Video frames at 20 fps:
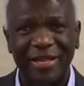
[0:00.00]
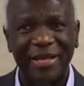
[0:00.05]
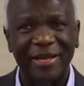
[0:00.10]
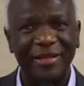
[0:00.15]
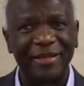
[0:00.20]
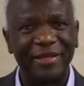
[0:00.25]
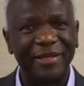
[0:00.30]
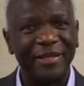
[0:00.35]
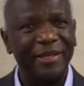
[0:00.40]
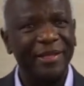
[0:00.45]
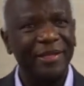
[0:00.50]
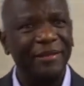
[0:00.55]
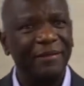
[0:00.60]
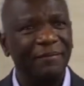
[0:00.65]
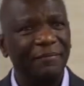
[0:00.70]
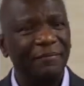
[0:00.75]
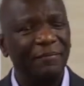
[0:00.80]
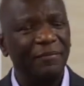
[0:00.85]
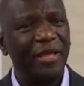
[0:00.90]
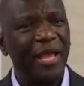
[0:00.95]
that the
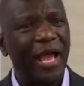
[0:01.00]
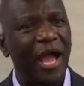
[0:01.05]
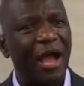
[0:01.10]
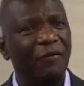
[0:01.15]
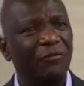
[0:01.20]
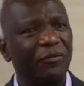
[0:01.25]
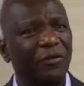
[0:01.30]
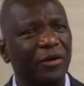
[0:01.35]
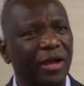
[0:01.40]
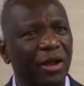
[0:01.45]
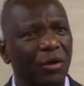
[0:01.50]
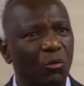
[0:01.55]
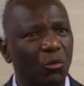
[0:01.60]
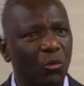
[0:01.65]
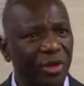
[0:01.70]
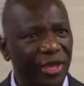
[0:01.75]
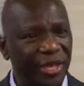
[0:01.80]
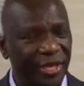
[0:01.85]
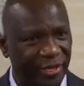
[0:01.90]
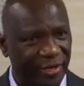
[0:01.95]
Africa
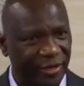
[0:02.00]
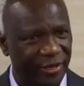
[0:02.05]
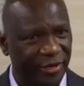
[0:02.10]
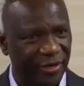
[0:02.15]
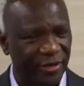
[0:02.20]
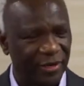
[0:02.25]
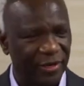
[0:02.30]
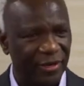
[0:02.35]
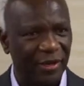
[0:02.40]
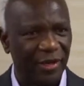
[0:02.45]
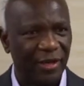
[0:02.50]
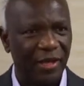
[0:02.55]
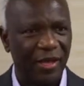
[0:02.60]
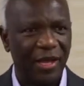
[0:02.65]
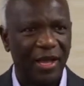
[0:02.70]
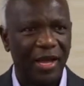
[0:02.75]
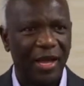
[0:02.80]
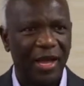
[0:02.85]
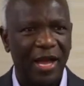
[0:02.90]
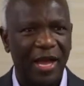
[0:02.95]
Week
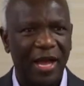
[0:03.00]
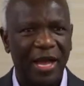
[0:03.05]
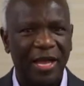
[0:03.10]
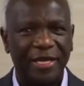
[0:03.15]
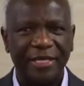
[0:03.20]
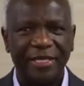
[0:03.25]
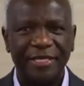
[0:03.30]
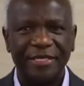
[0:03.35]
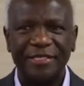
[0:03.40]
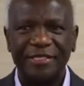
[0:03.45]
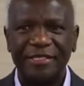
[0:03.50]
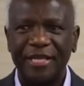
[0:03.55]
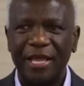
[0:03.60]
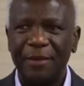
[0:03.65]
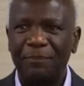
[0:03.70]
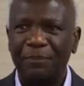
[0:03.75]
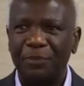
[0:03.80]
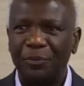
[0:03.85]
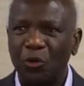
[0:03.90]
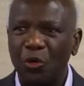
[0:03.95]
is
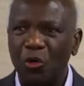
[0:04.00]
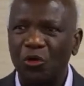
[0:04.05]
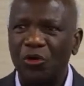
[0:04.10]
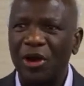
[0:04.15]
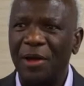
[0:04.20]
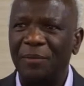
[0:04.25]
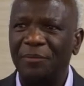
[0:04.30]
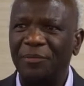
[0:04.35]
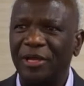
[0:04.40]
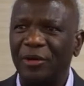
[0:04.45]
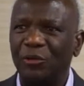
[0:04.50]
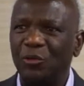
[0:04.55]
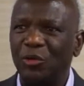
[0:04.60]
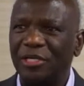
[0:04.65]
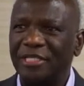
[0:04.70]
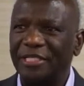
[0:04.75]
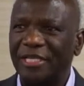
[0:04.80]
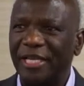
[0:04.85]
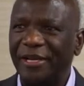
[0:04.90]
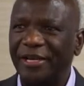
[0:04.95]
a program that
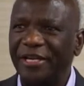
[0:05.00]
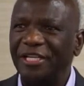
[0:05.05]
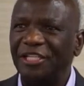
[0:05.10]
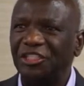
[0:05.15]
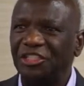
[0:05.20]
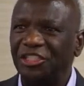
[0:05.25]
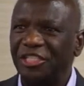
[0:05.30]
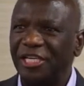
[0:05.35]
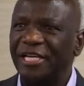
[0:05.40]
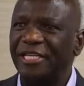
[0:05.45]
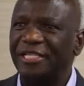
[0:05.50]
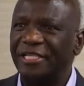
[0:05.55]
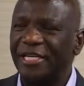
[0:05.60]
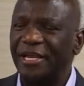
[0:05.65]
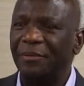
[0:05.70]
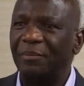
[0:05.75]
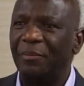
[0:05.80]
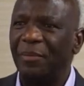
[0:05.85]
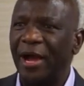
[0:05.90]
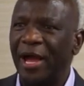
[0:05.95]
was
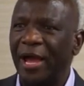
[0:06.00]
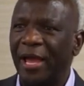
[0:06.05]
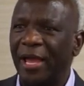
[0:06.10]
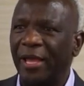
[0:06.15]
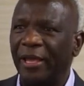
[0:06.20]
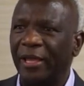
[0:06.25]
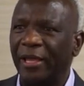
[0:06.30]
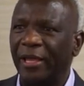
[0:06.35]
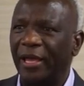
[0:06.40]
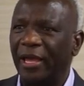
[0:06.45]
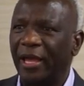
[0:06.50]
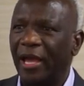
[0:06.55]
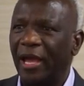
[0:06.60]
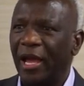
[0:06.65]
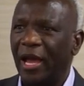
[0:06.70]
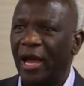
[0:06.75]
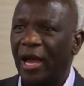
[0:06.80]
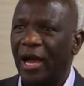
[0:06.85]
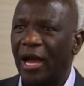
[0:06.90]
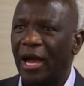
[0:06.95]
initiated by
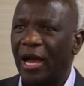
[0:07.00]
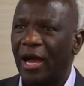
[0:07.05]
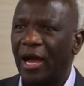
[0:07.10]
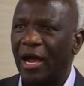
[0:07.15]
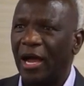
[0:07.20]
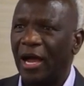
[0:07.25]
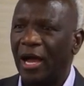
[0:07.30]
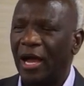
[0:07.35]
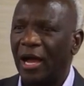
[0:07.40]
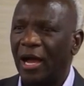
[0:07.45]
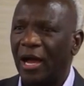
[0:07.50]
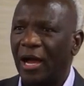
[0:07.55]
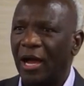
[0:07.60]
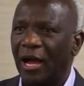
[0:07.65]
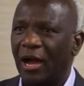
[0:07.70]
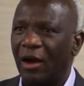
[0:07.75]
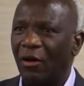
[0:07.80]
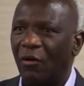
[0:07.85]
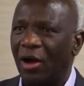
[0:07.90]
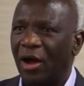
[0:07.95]

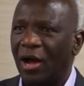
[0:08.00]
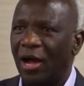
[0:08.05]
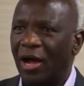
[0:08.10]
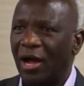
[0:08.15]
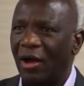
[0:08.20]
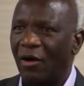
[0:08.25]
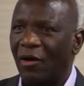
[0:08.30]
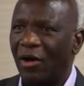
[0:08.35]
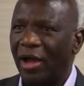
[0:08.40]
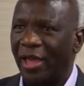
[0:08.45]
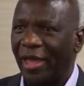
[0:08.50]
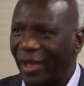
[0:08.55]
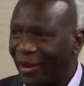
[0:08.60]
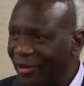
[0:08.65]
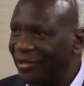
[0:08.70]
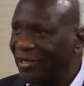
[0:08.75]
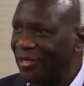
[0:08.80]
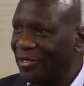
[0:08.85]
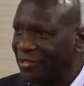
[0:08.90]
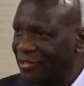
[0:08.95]
our
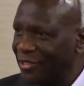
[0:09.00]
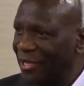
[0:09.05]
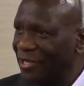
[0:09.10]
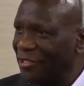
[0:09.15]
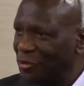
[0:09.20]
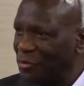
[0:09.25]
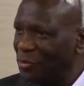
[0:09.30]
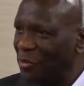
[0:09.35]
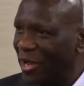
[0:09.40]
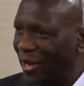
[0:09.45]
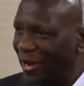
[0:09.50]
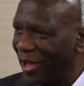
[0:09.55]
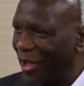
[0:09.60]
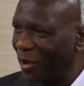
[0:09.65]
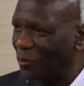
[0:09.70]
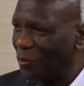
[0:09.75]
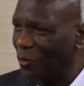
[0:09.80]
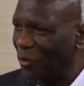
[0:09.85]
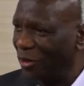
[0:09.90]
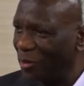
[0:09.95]
elder statesman.
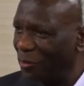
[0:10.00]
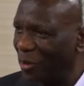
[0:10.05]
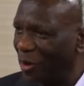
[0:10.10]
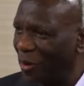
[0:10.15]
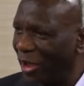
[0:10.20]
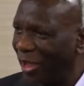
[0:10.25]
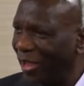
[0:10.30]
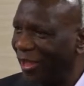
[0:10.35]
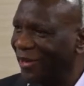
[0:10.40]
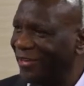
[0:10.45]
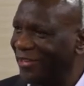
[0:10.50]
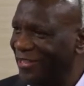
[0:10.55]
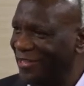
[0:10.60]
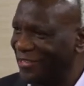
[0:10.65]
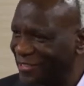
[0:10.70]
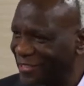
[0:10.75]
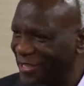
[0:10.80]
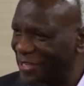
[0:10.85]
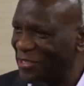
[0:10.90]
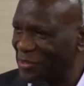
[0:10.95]
I call him our elder
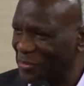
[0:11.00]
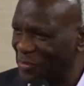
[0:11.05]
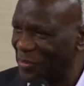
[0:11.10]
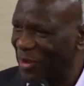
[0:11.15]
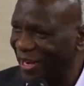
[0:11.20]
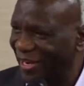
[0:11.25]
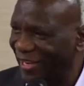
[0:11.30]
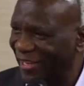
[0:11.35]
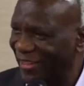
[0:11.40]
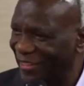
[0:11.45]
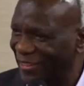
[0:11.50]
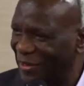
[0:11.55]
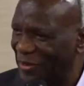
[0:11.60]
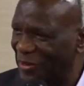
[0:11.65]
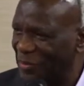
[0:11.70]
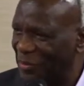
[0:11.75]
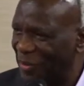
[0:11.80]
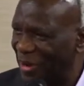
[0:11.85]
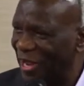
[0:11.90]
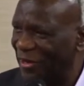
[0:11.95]
statesman in the
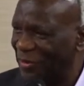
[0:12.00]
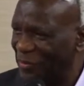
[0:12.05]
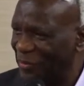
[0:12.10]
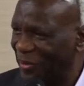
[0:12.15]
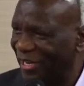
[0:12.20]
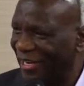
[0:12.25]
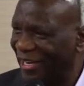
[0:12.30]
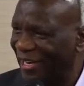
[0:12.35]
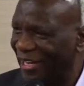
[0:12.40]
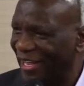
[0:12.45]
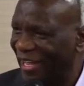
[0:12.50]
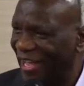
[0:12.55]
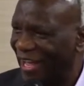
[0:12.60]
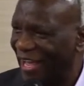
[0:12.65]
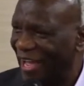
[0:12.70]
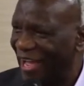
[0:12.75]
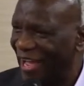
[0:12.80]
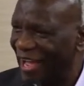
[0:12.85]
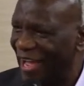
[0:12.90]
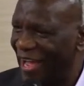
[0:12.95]
department,
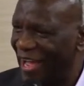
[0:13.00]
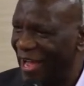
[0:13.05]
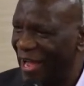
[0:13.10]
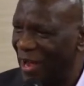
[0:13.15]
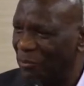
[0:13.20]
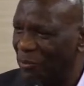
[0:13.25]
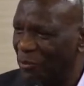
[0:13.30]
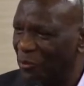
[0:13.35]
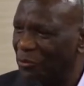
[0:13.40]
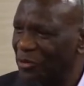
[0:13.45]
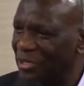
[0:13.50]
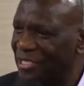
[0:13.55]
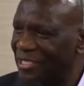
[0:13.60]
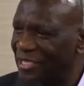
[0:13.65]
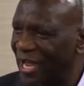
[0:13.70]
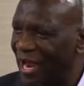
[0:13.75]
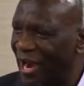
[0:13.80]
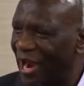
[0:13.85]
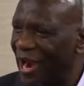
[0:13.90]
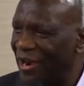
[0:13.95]

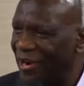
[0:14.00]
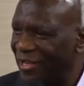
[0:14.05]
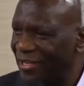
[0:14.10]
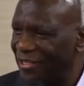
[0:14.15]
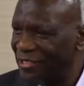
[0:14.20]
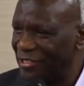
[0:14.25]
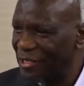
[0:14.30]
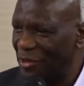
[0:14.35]
Professor Ernest